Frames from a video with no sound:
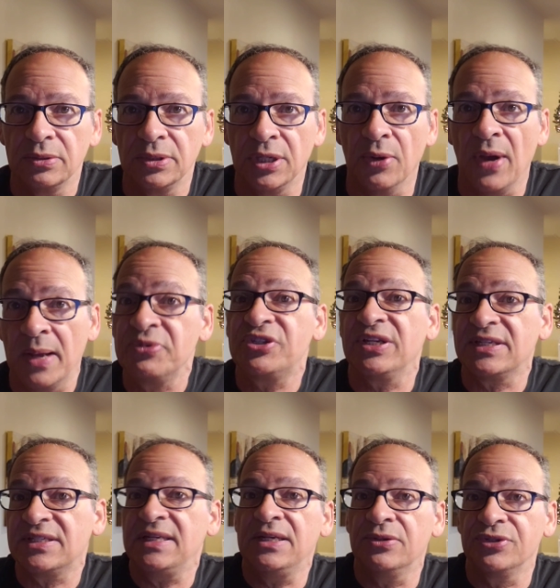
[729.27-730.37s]
I'm
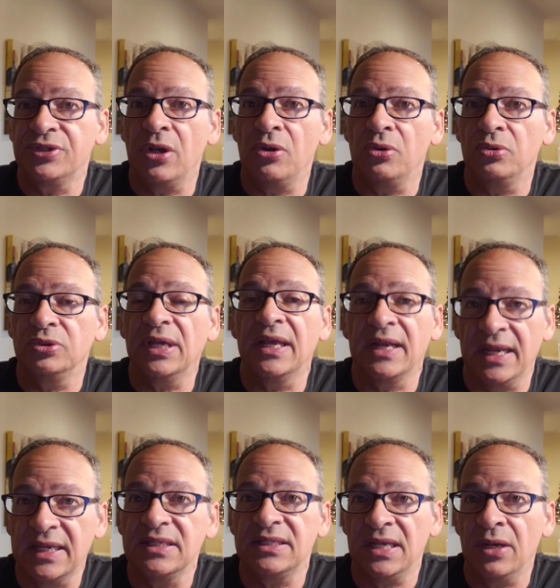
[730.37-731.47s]
60 years old, and I
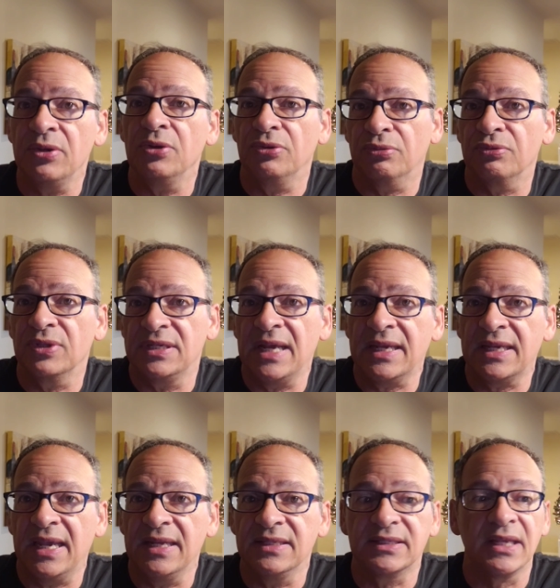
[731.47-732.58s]
can tell you through the
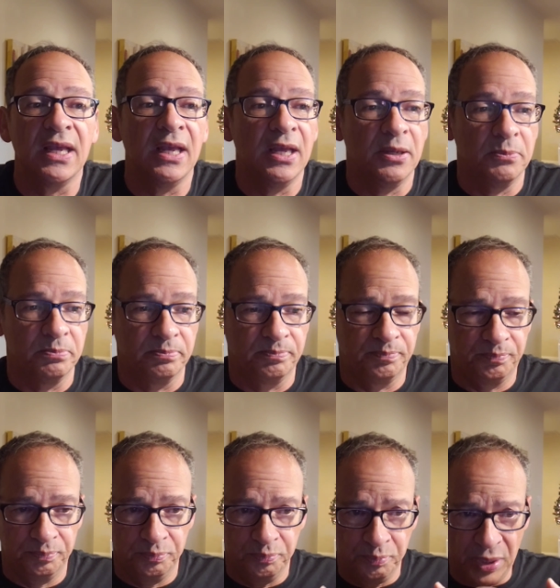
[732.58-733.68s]
decades,
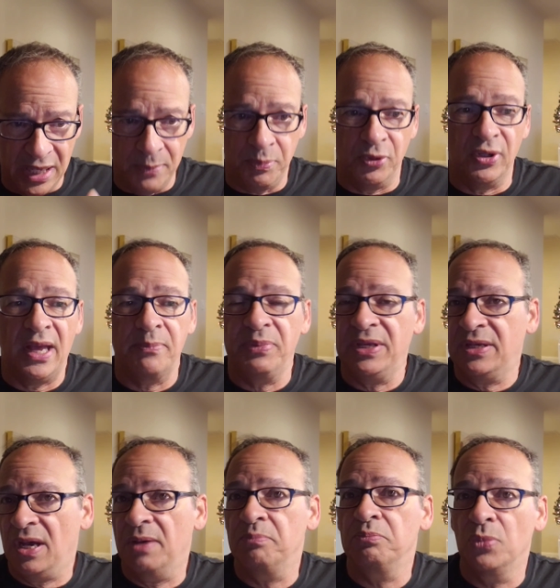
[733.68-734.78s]
people have
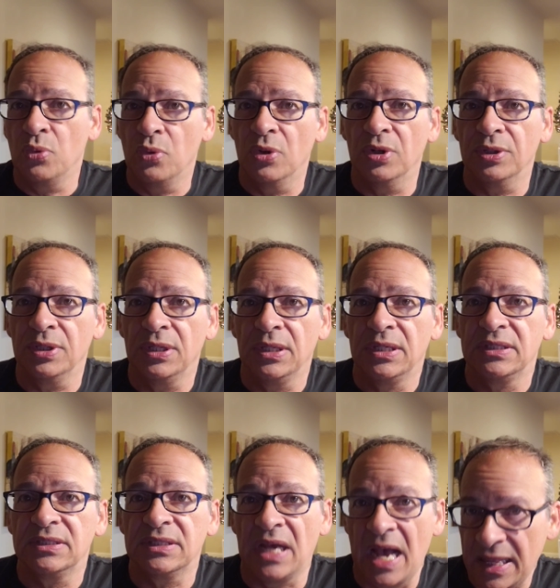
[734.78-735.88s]
become more
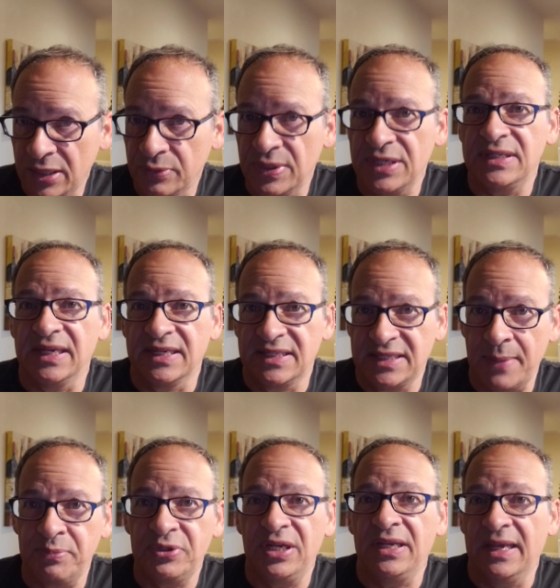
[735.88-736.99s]
tolerant,
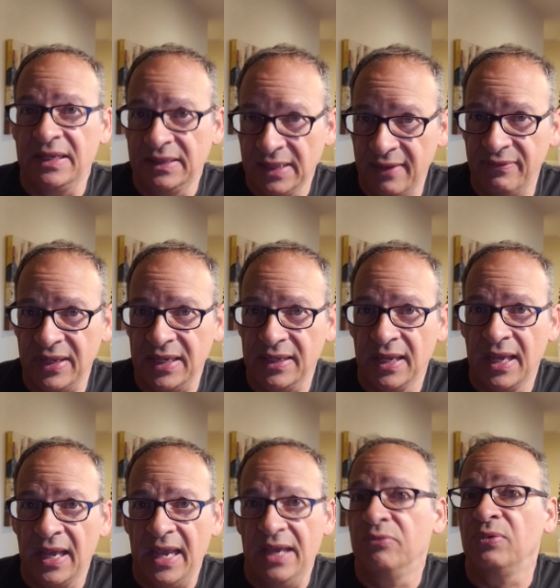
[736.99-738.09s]
accepting, and loving,
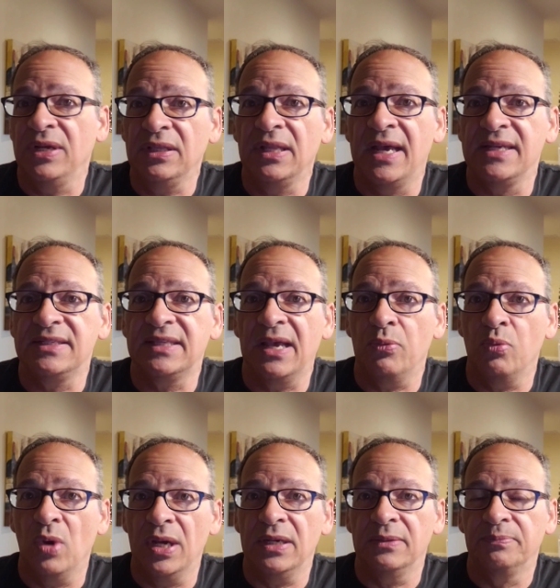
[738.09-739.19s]
and realize that
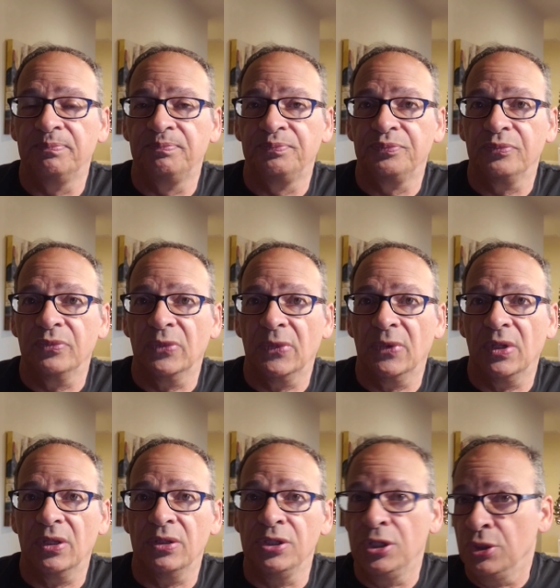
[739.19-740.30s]
what
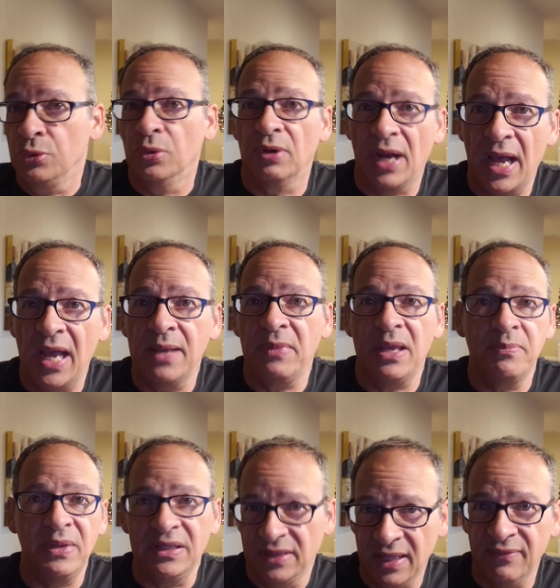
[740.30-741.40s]
you or I may
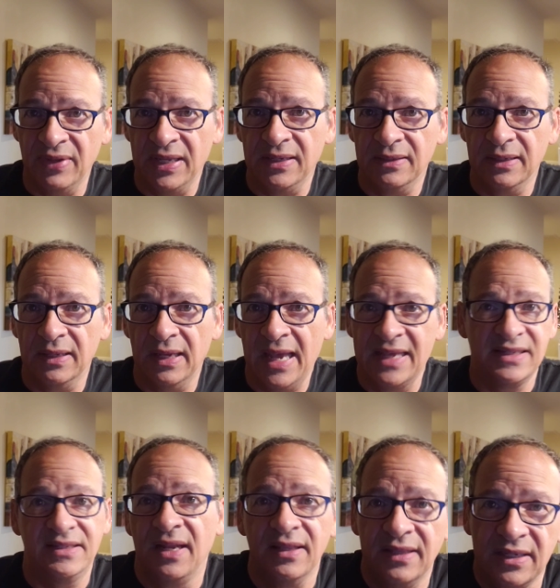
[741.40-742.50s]
be living
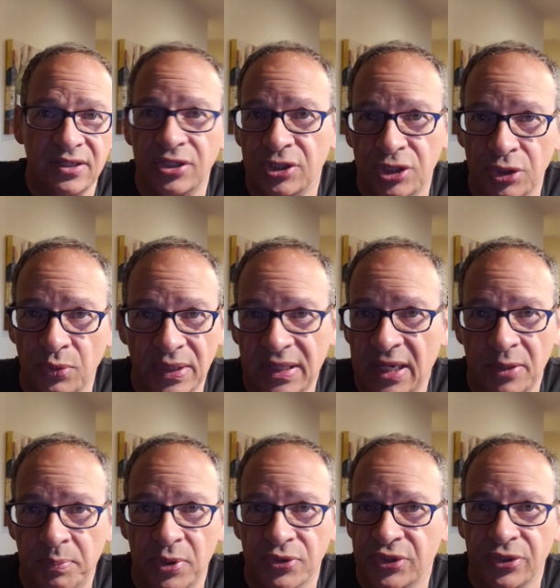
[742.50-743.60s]
has nothing to do with their
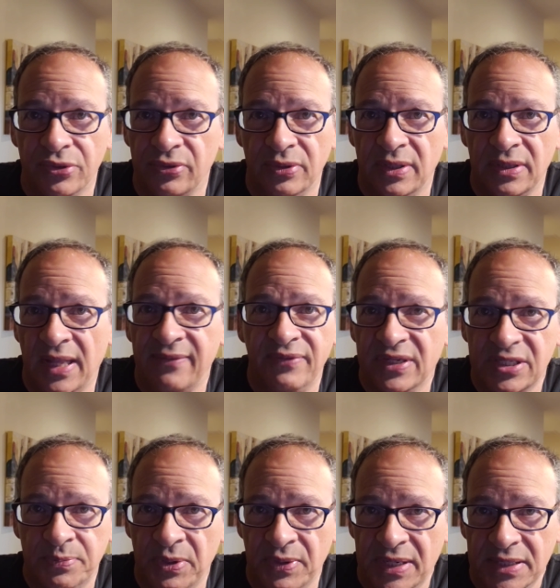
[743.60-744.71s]
personal life
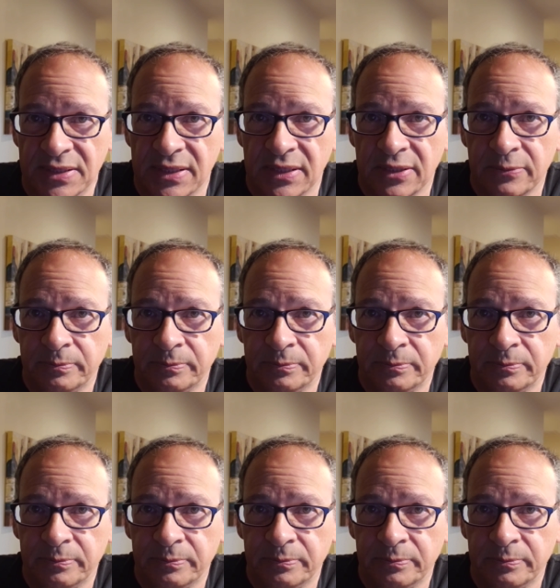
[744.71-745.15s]
experience.